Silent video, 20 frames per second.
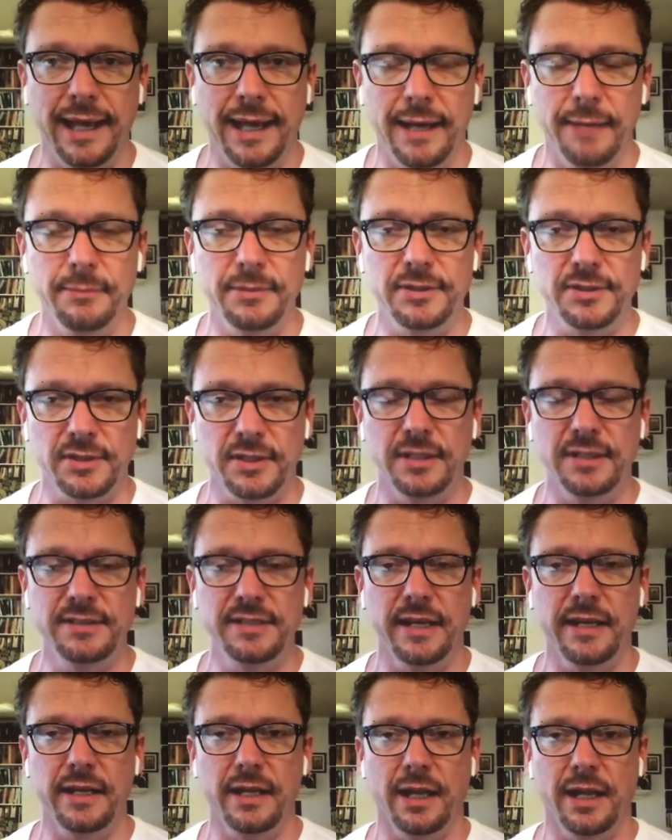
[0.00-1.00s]
I'm just going to
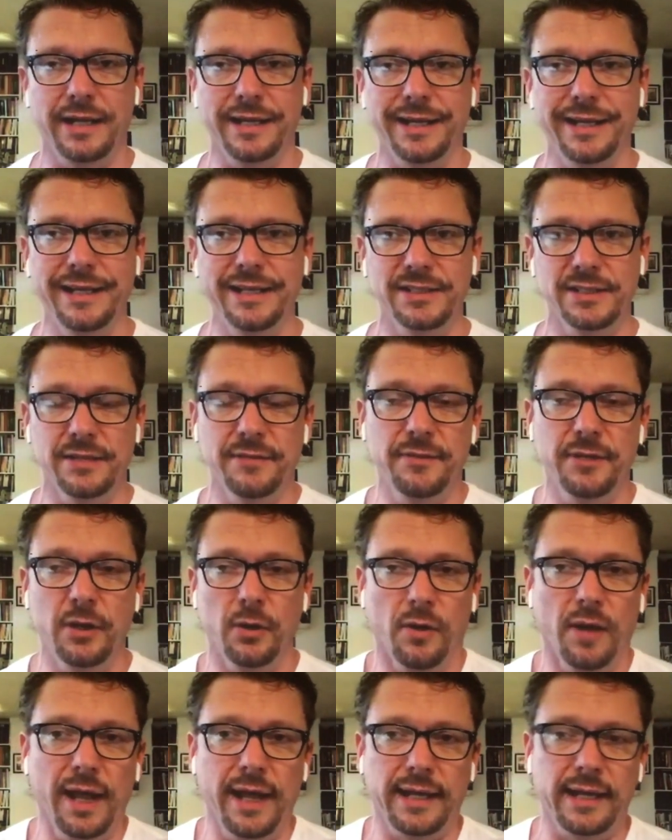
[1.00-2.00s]
tell you like it is. And if you
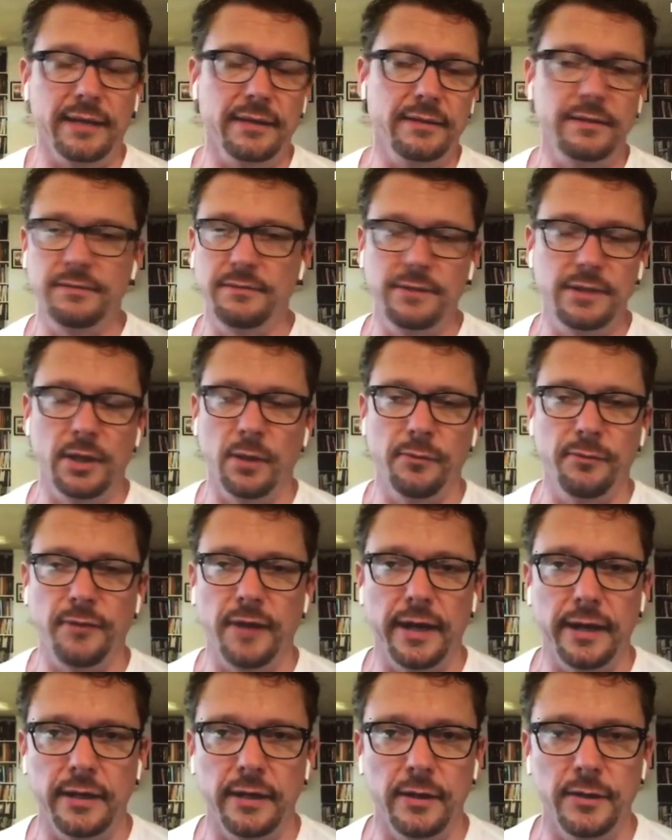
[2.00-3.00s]
don't like it, go
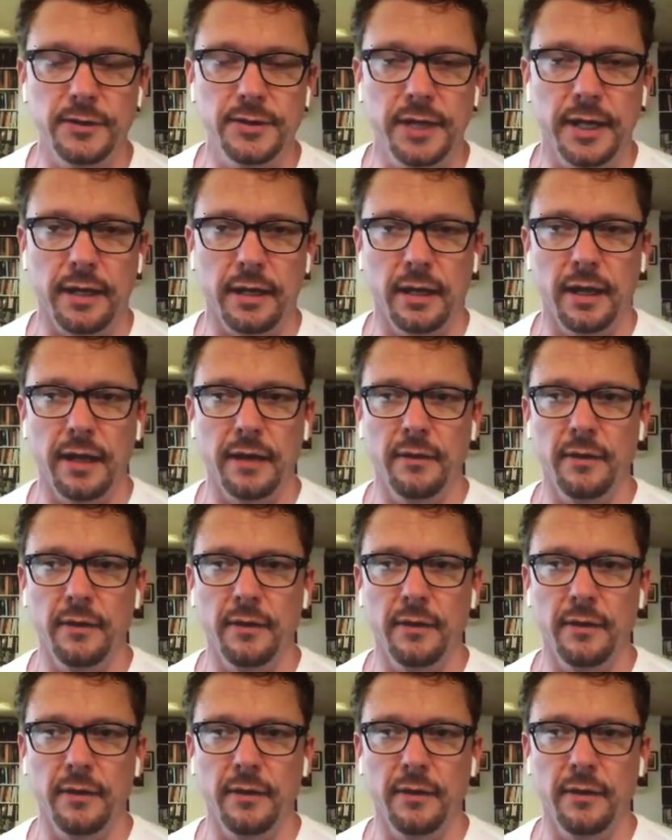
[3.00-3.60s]
find another channel. I don't